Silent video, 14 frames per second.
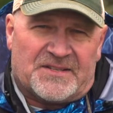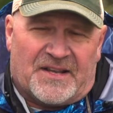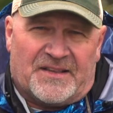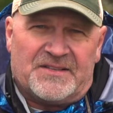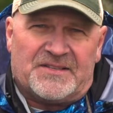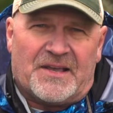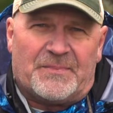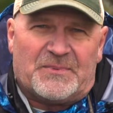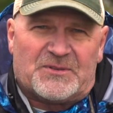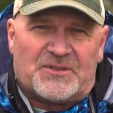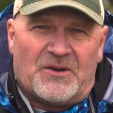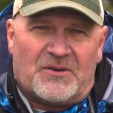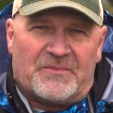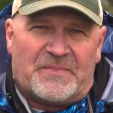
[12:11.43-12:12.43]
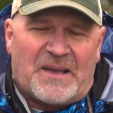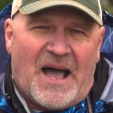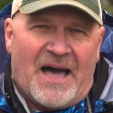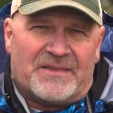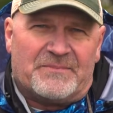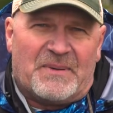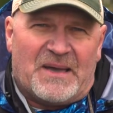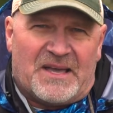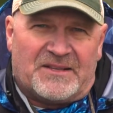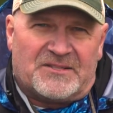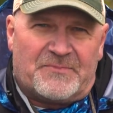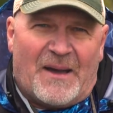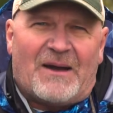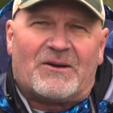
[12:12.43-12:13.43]
on this episode of Beyond the
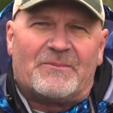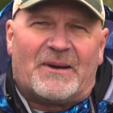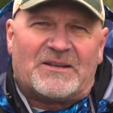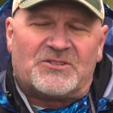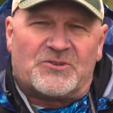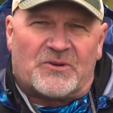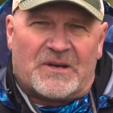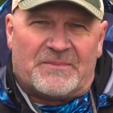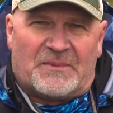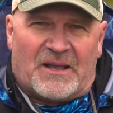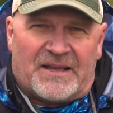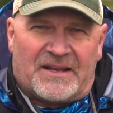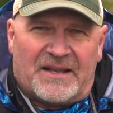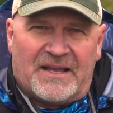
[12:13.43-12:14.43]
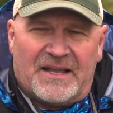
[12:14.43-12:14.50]
Baits, powered by Streamlight.